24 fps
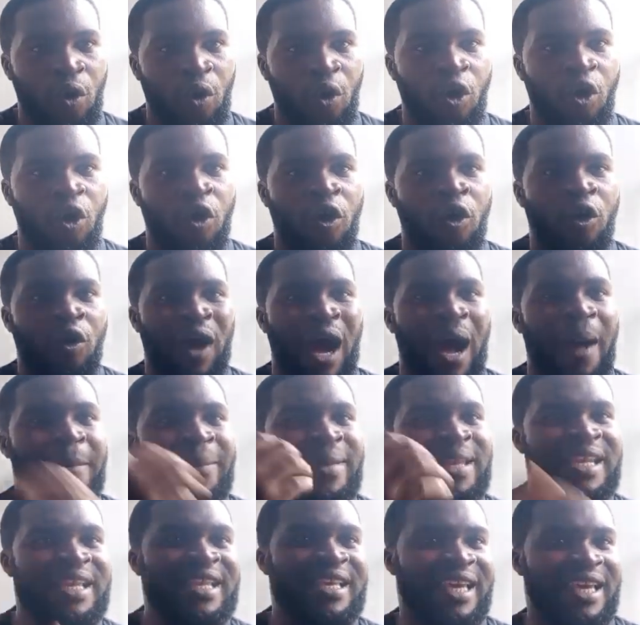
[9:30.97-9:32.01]
or how
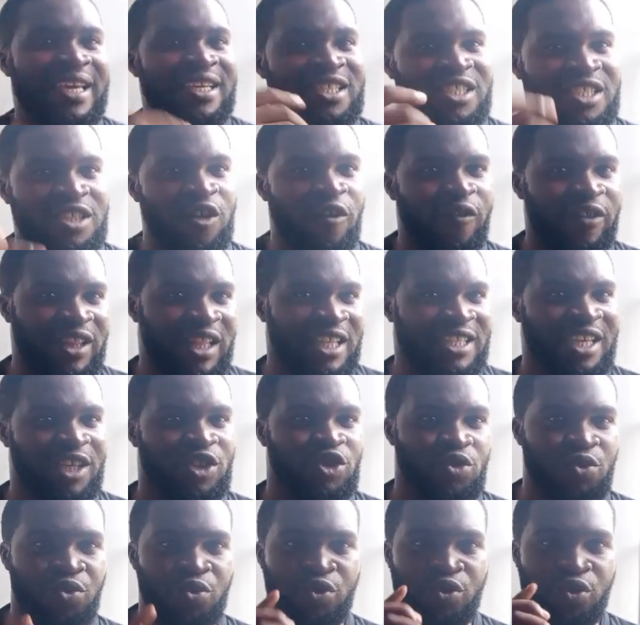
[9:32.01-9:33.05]
many kg of fertilizer
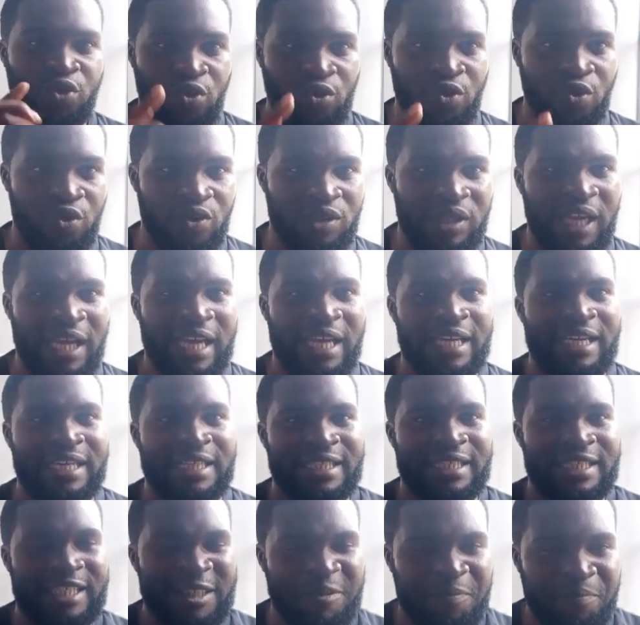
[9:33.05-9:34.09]
you use
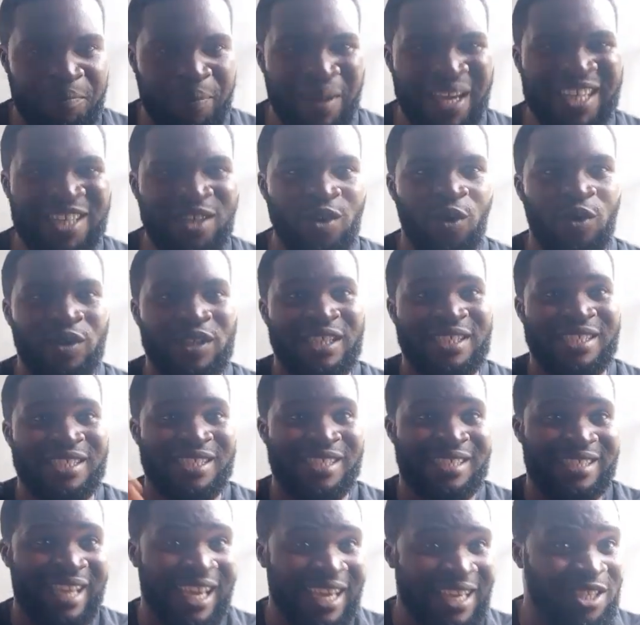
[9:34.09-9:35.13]
depend on the
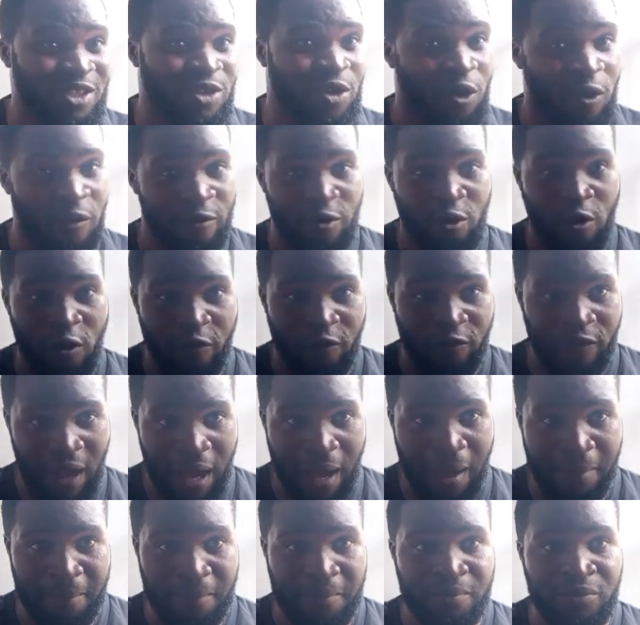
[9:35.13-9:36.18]
size of your
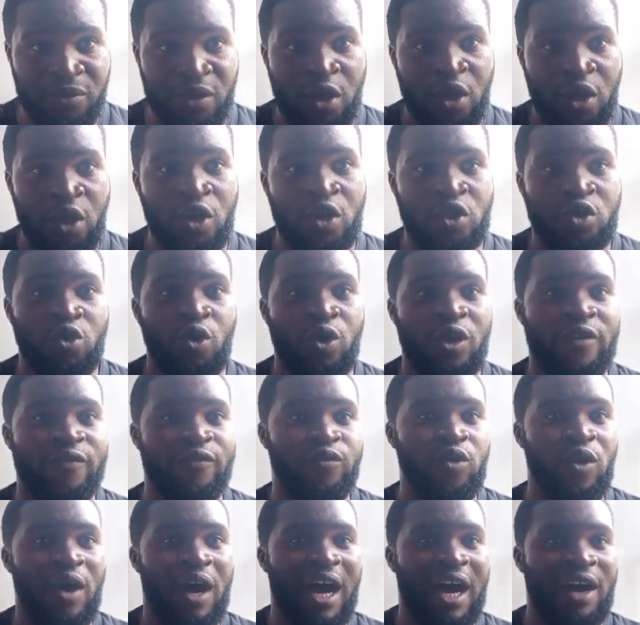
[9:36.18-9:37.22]
farm. So if
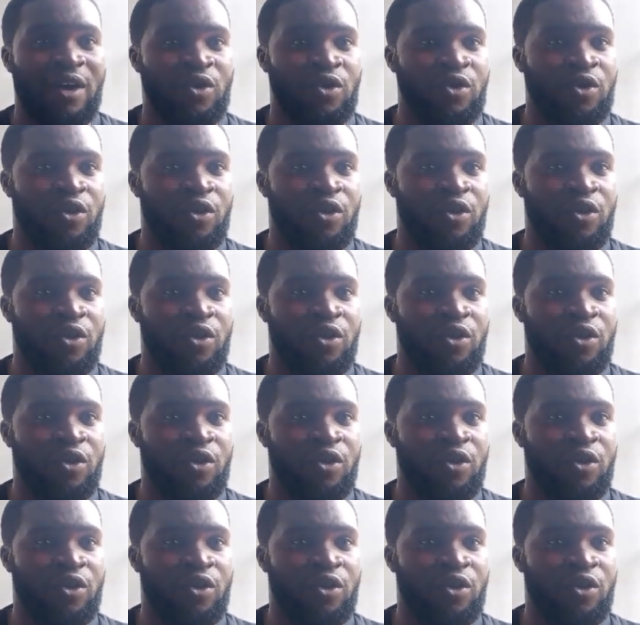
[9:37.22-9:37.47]
1